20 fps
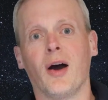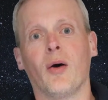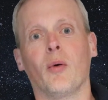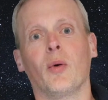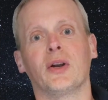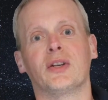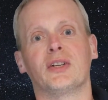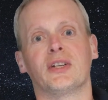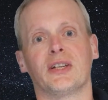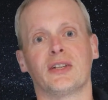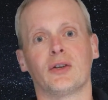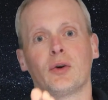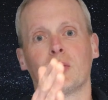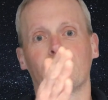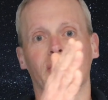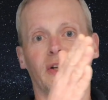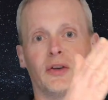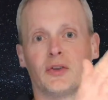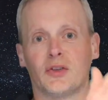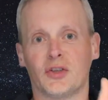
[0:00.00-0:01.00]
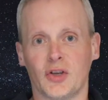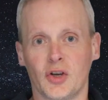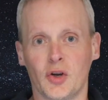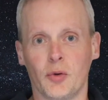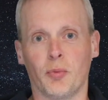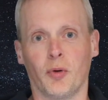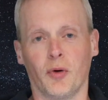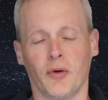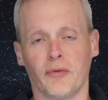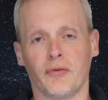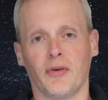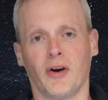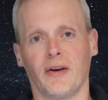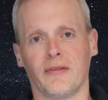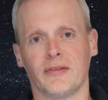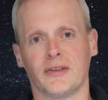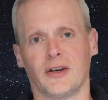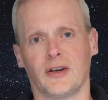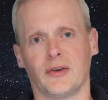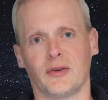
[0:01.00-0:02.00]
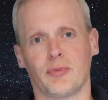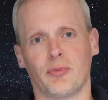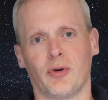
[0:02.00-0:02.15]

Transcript: which is also 2.5 times